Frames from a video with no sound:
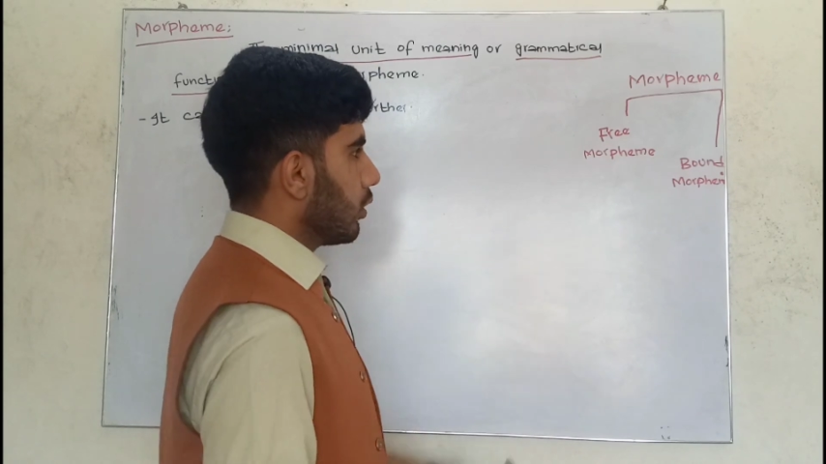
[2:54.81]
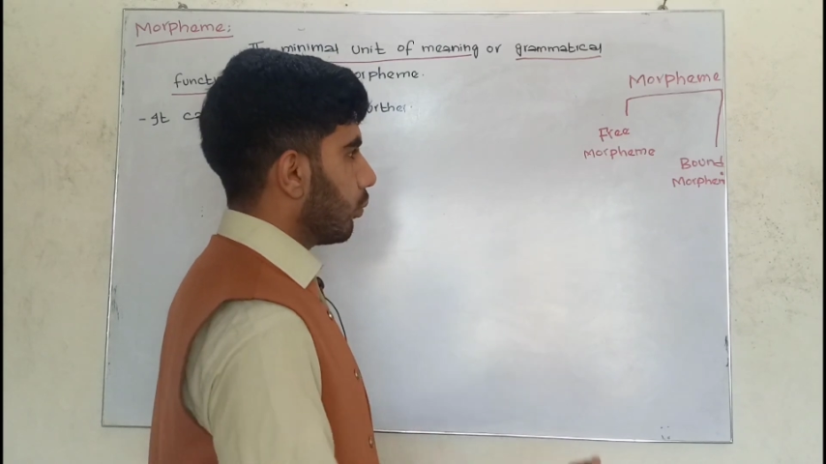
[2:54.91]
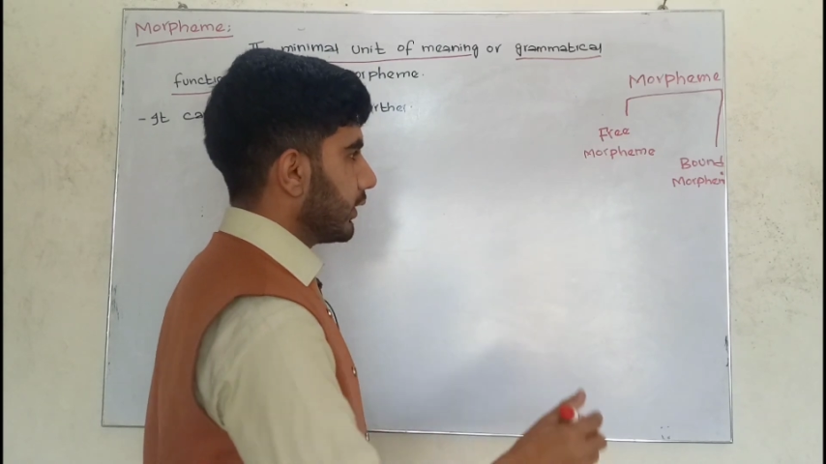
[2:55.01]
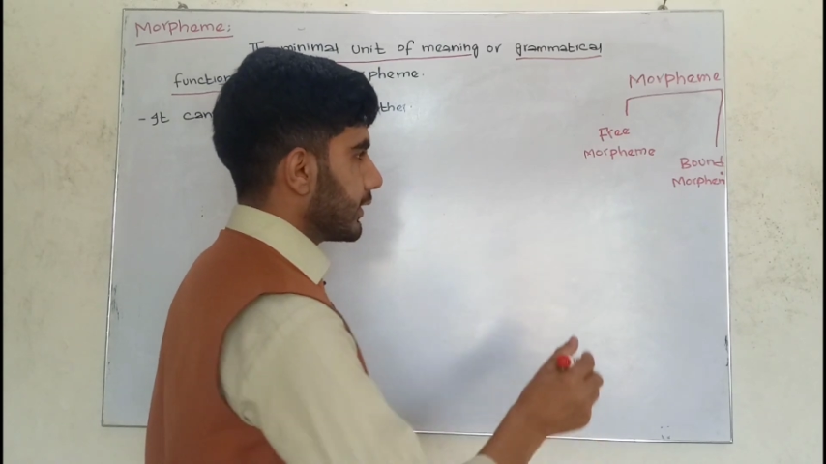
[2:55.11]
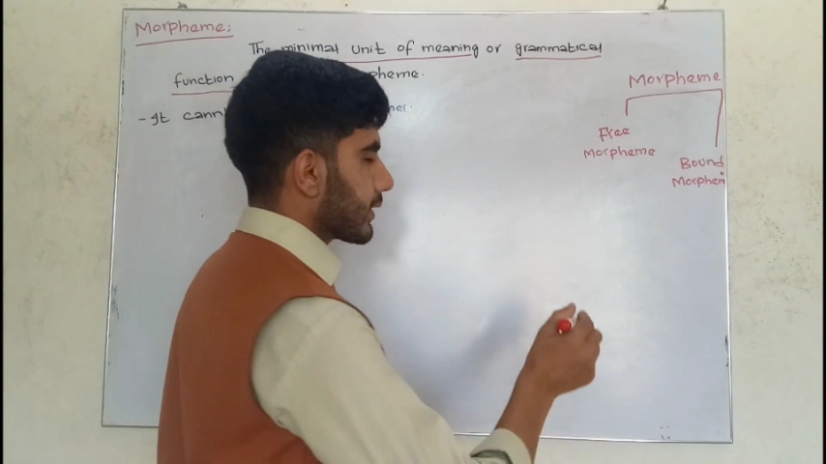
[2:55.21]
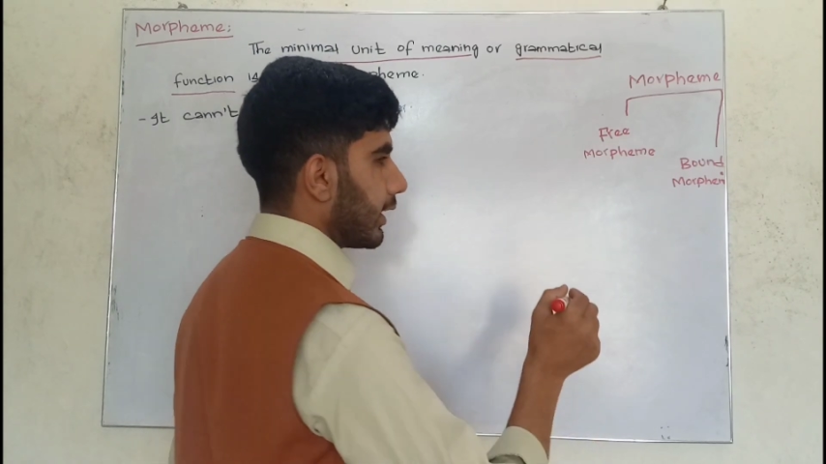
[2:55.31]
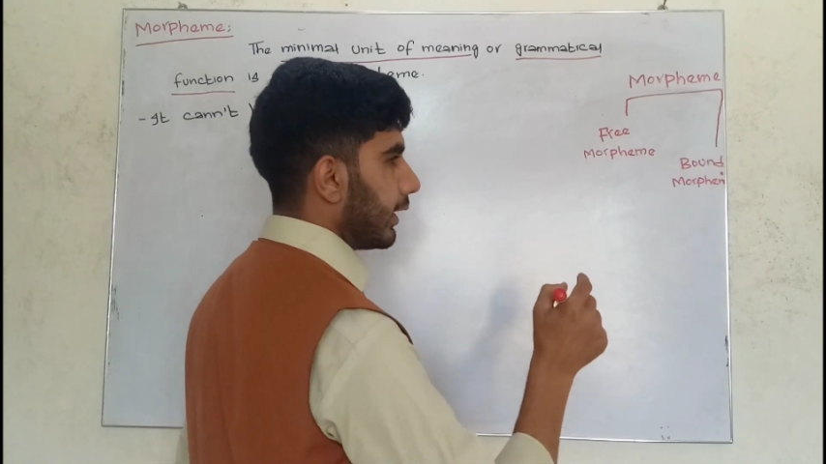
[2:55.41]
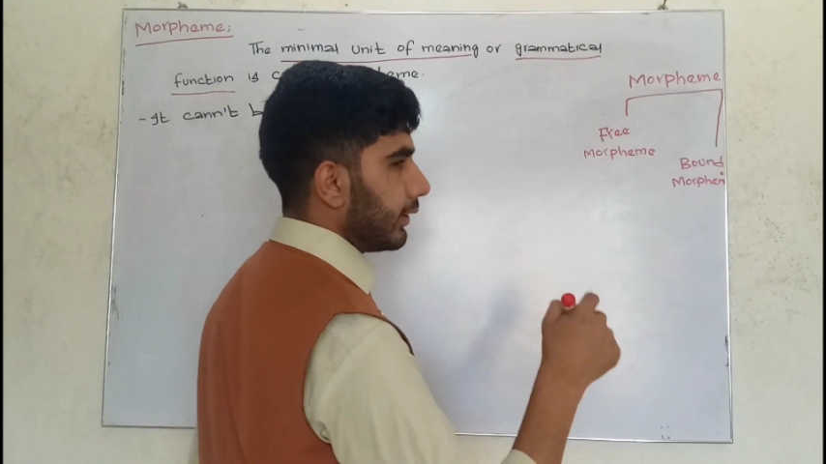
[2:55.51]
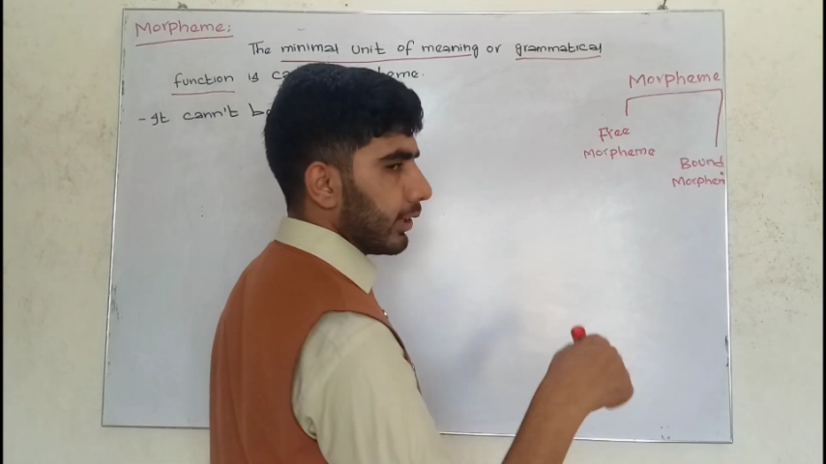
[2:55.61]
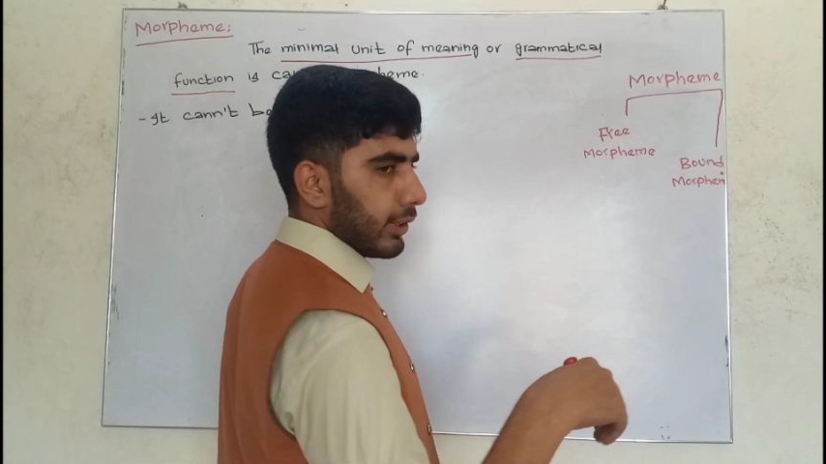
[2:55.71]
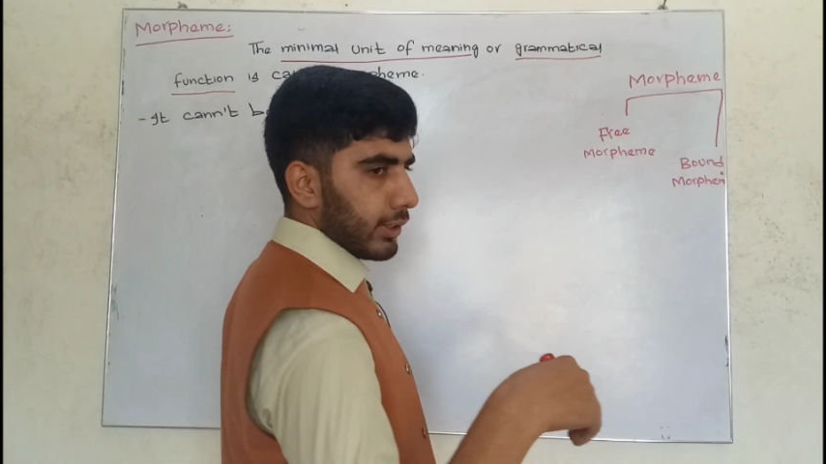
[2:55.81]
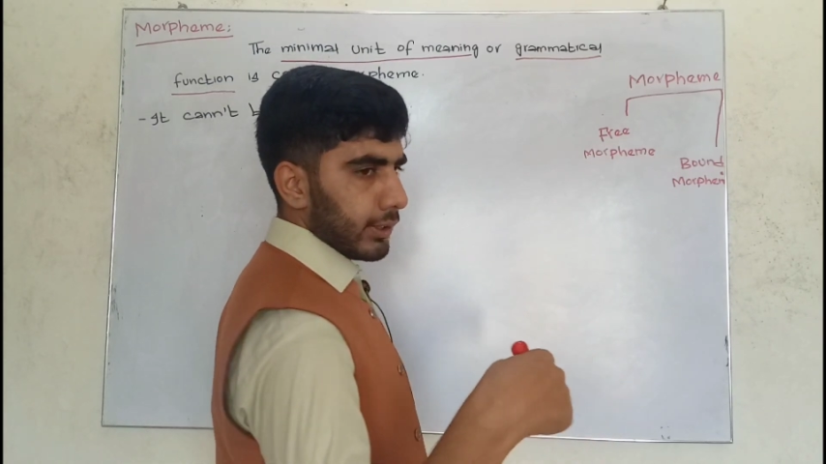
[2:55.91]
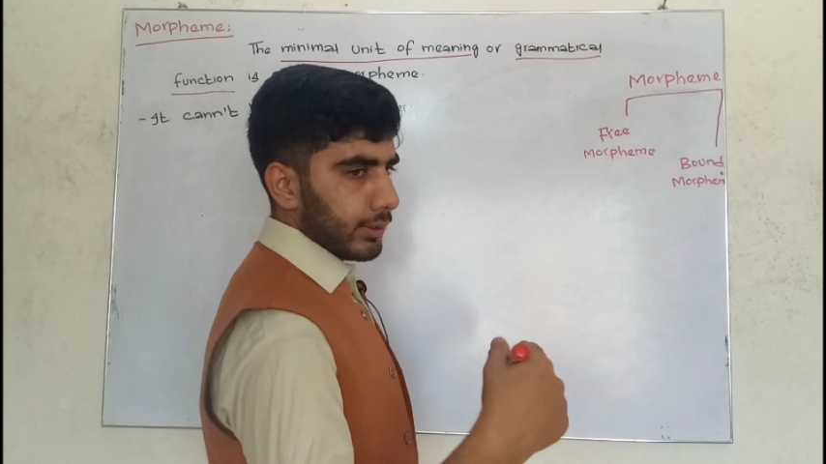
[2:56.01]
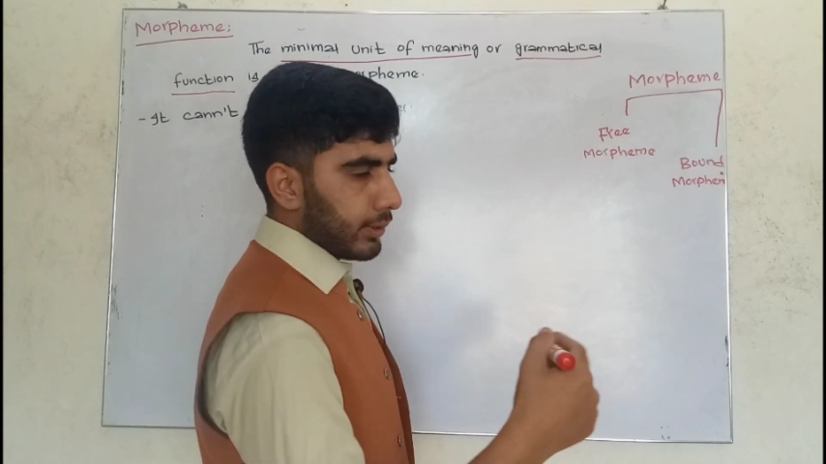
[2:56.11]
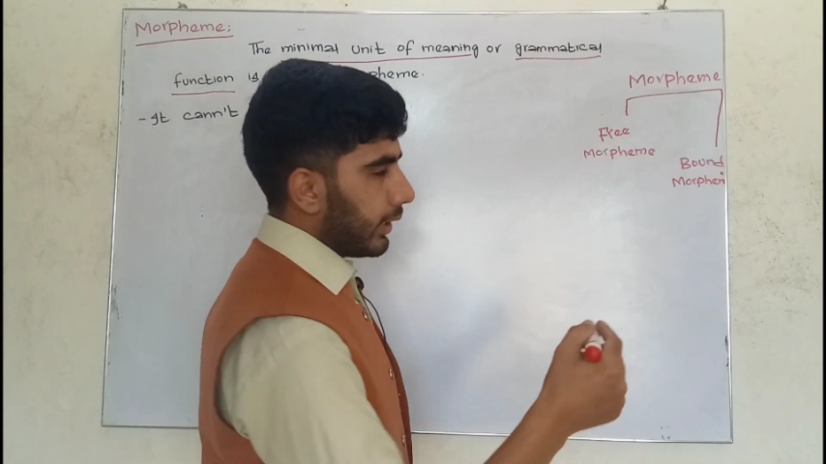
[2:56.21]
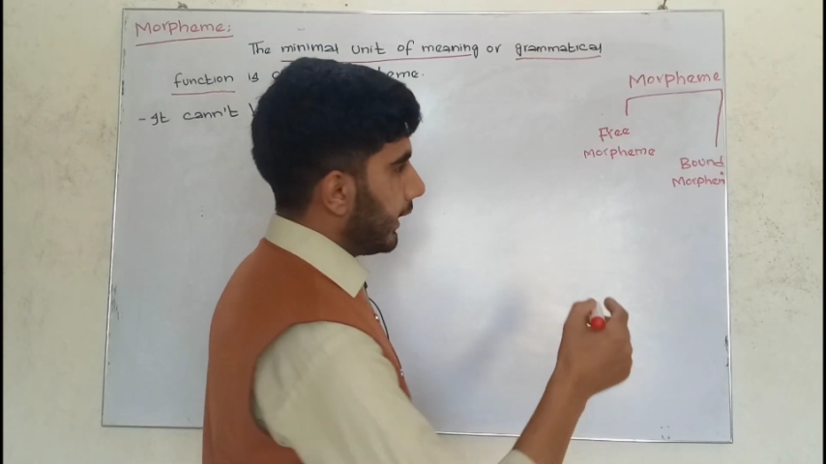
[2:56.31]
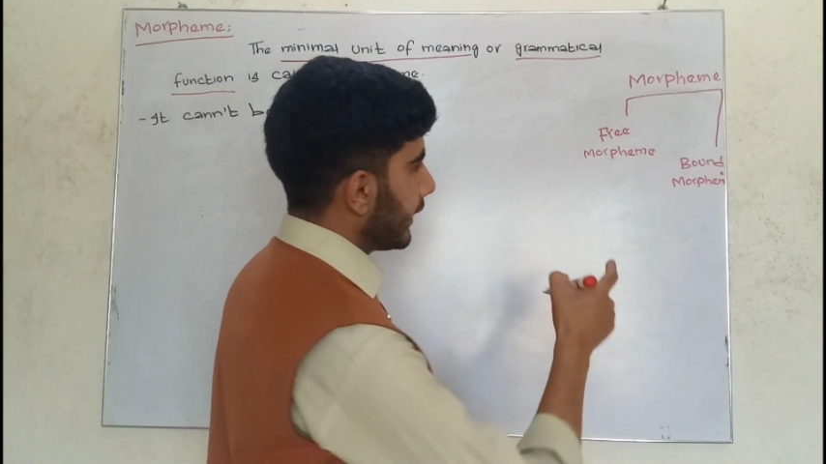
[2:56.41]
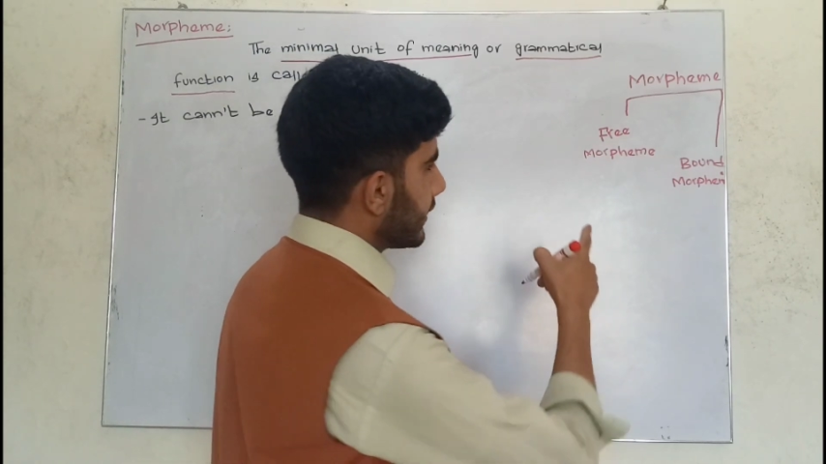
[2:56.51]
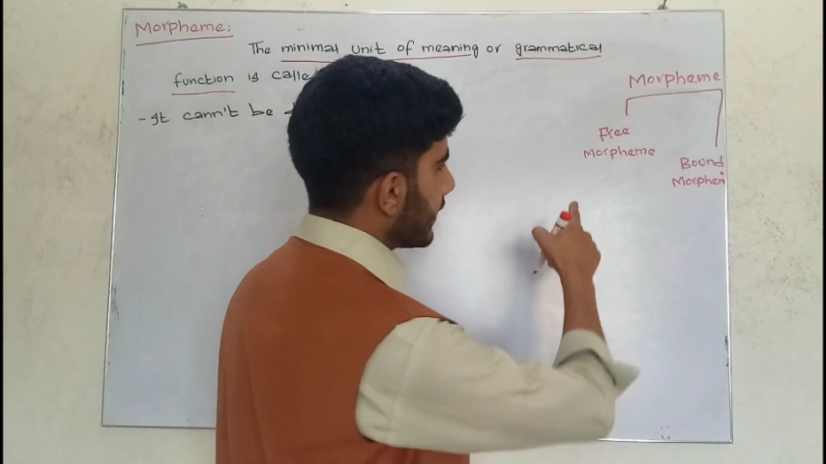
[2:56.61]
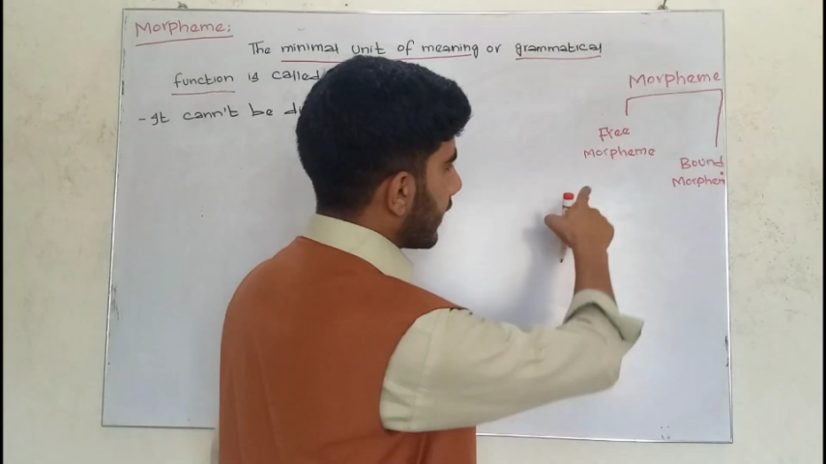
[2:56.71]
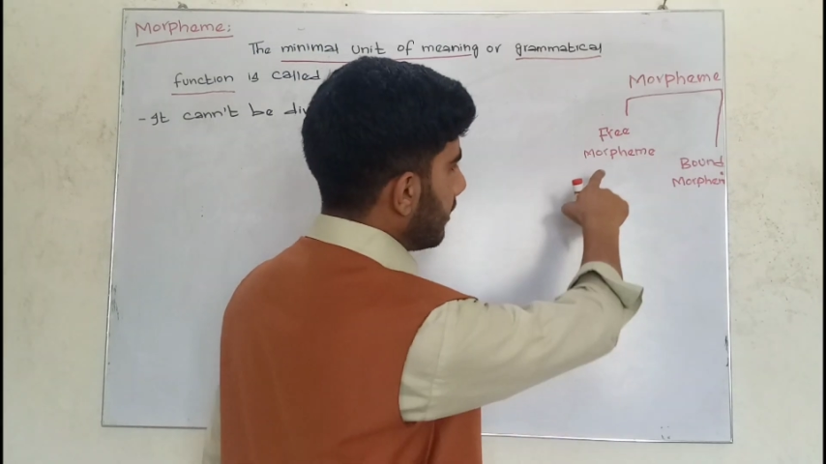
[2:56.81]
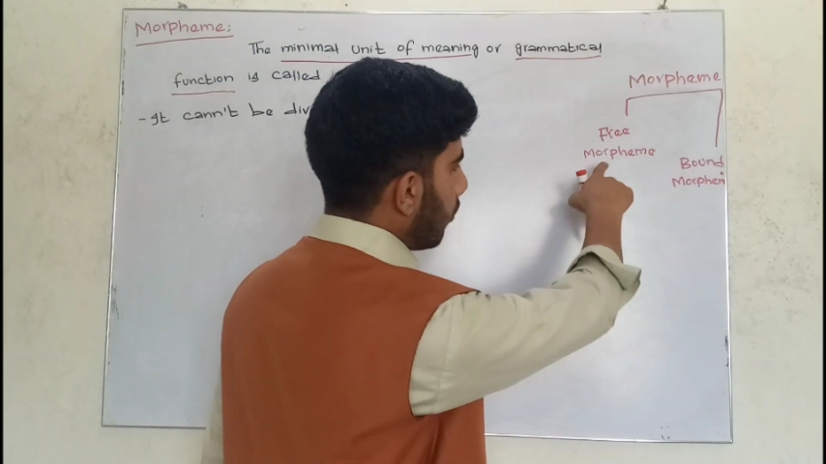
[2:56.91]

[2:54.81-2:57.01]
One is called lexical